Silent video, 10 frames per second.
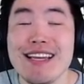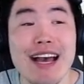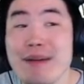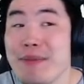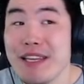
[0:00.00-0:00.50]

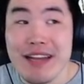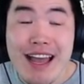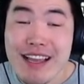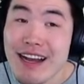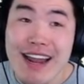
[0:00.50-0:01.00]
I mean,
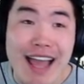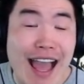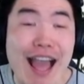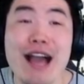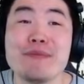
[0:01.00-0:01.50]
I got
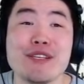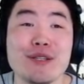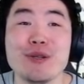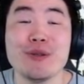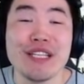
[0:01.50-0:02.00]

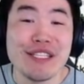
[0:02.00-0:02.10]
absolutely